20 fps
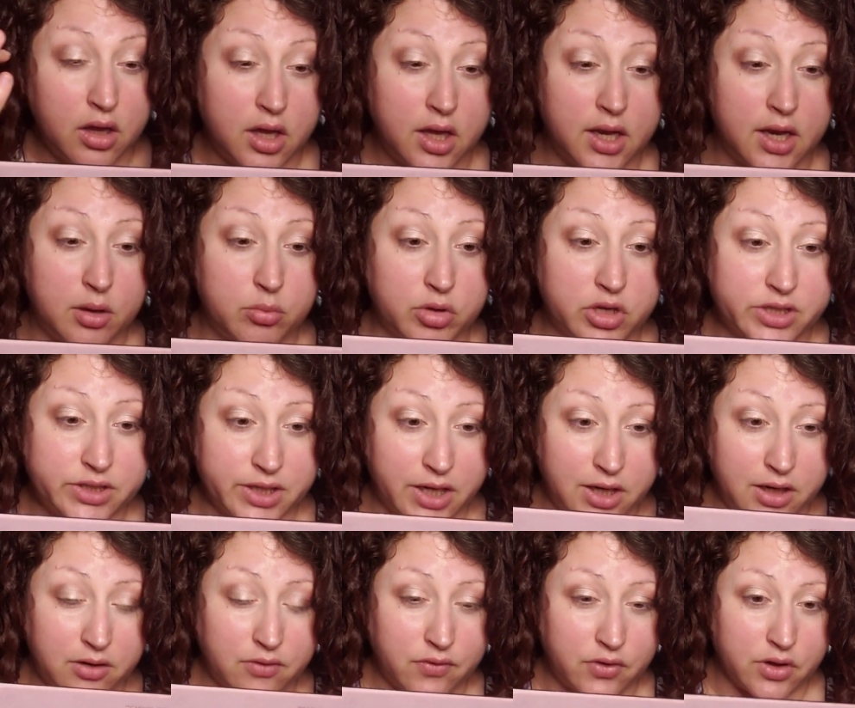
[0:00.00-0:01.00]
And I'm
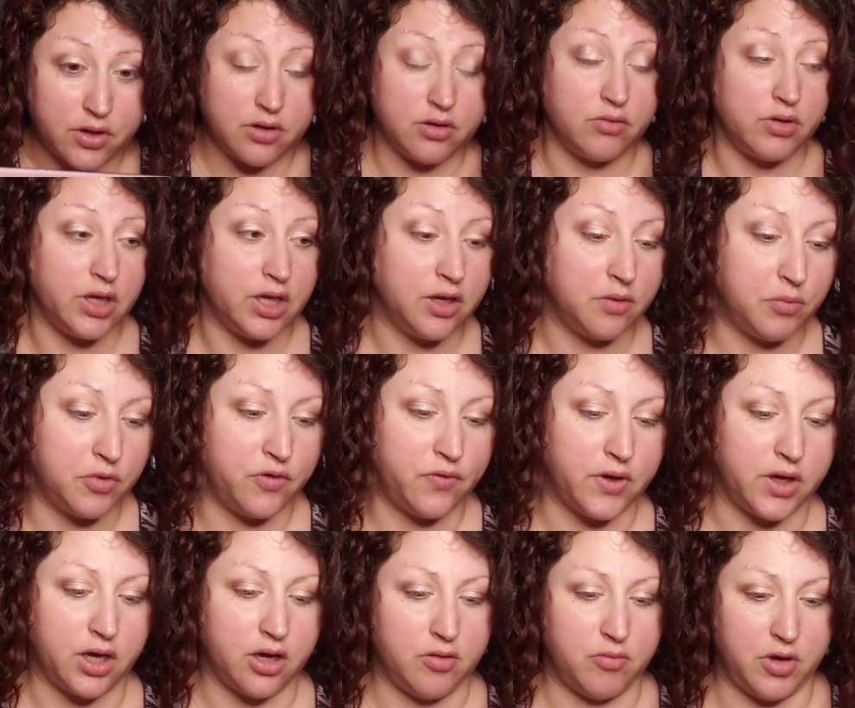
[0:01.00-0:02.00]
excited for the new It
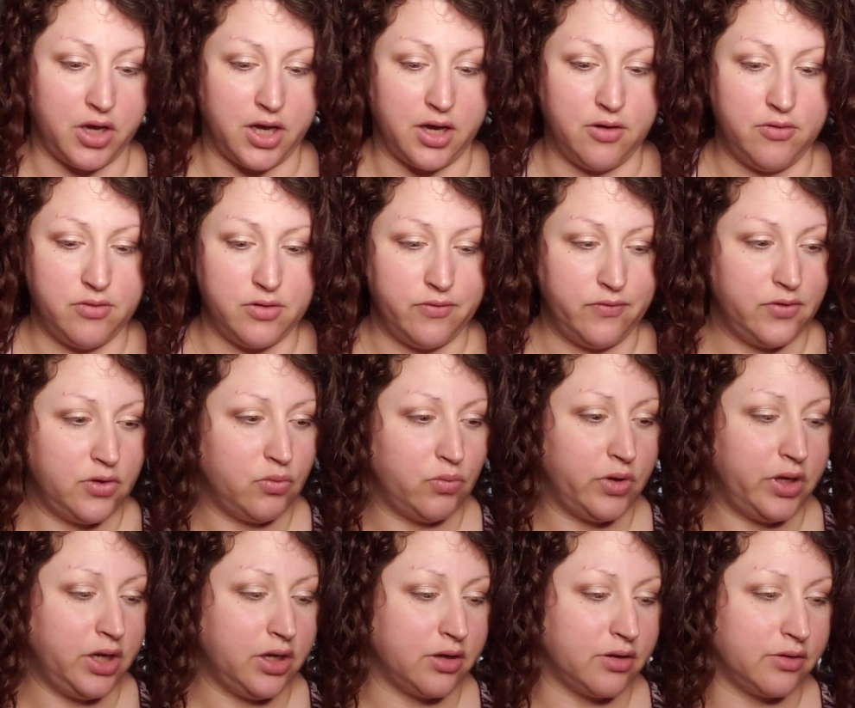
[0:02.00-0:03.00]
movie coming out in a few
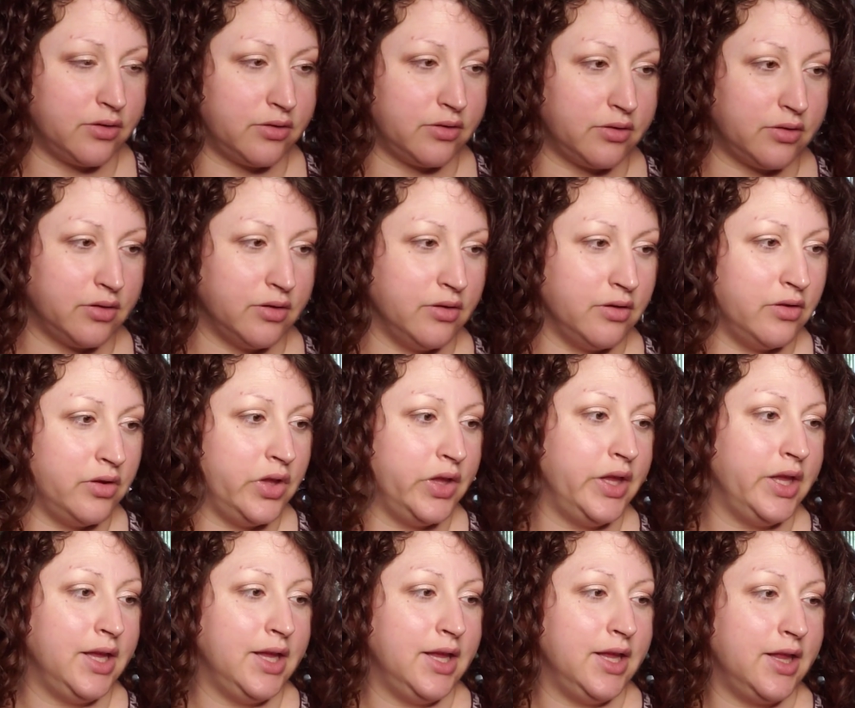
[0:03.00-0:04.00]
weeks.
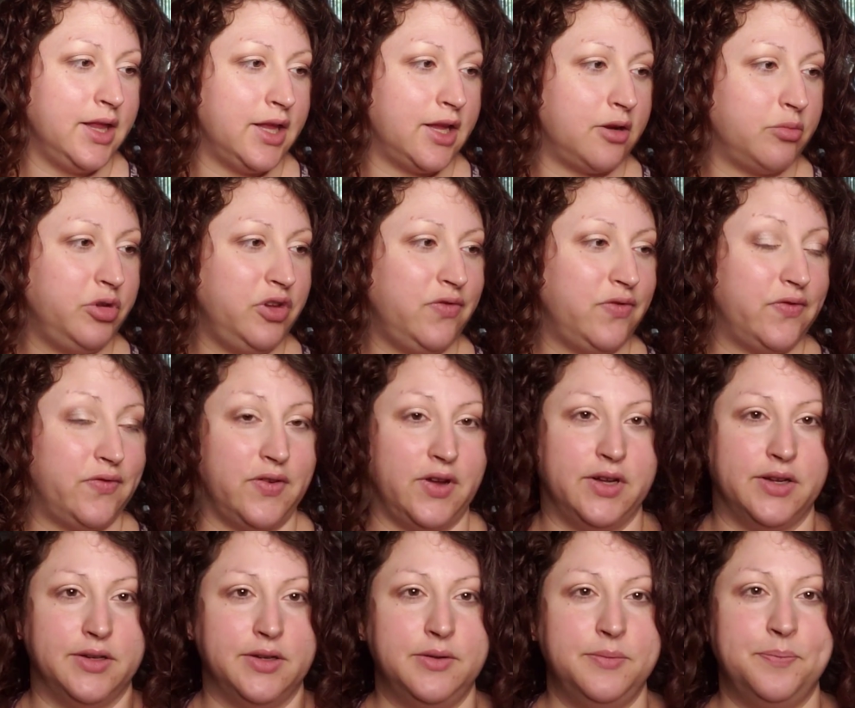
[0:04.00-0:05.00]
That'll be
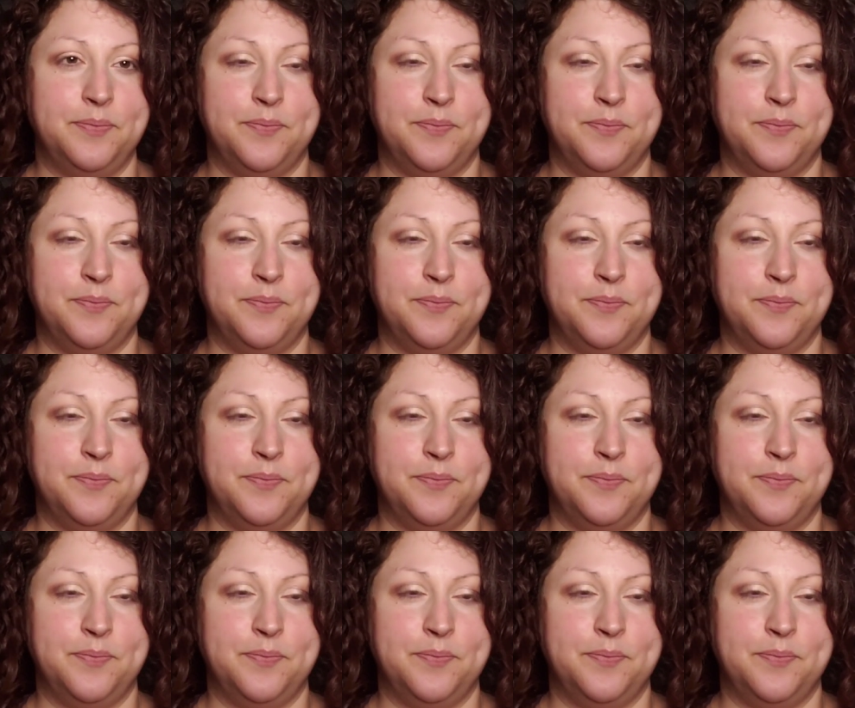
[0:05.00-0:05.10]
fun